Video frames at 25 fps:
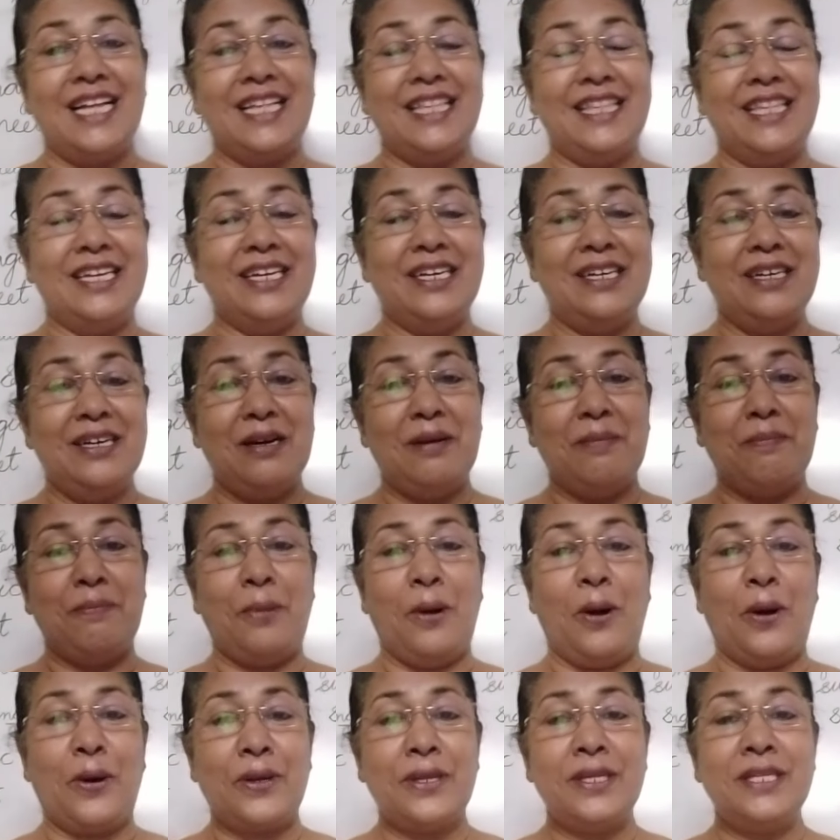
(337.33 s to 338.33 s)
the
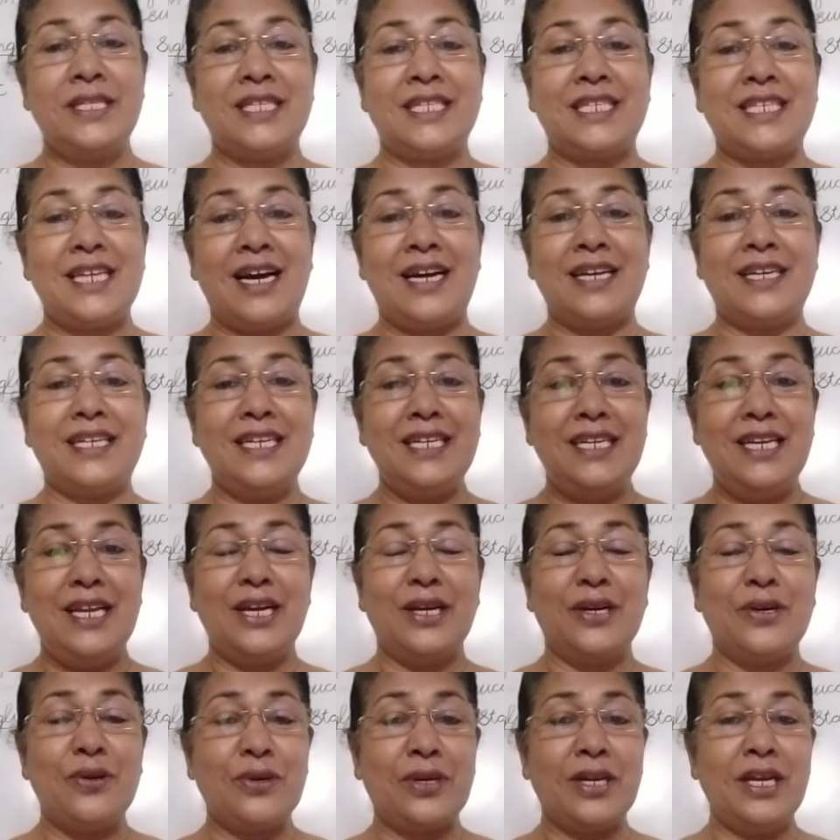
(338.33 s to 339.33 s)
porridge started
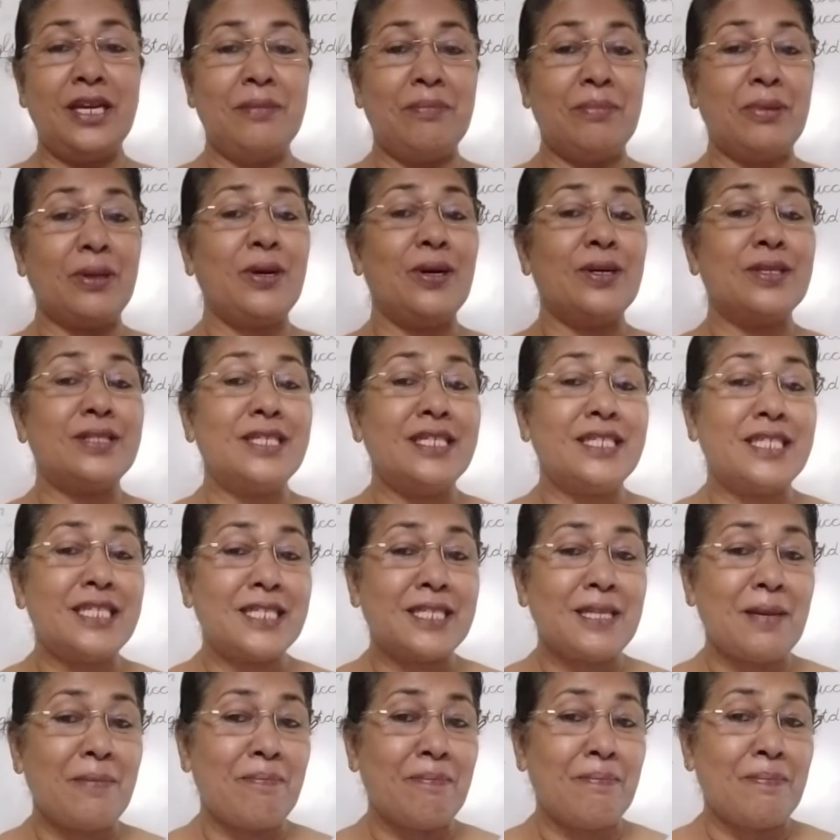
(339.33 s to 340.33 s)
cooking, because this is
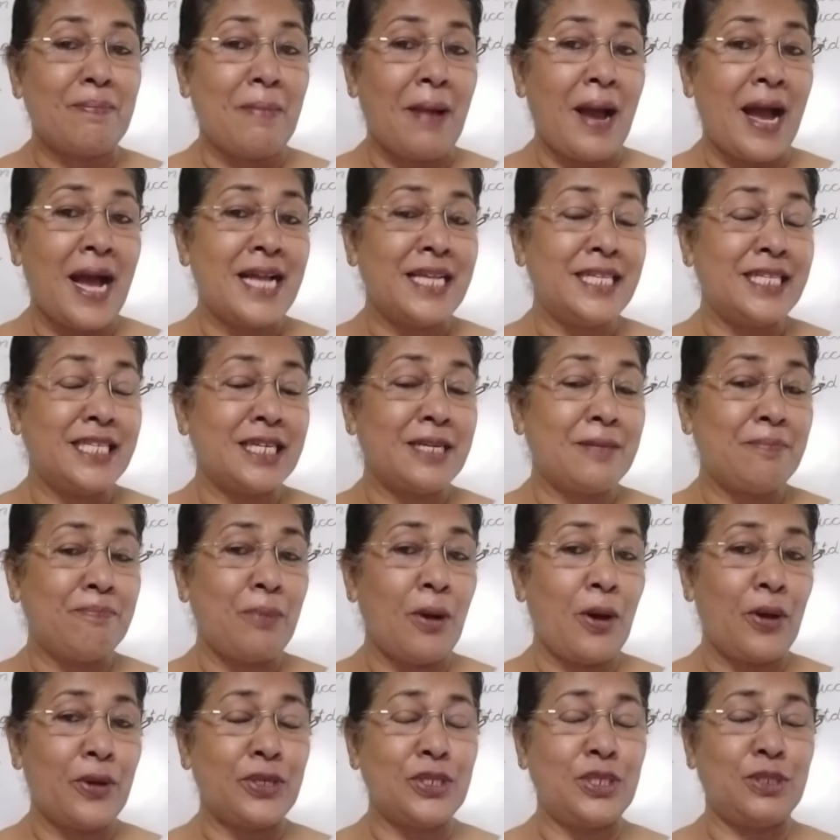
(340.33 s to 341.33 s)
a magic
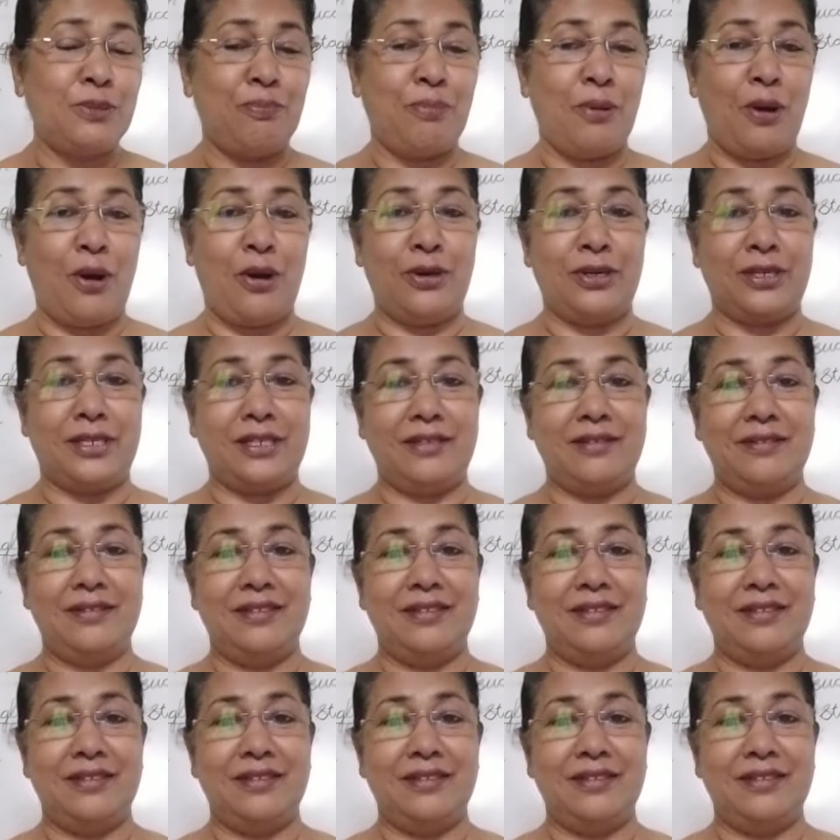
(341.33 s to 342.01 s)
porridge pot.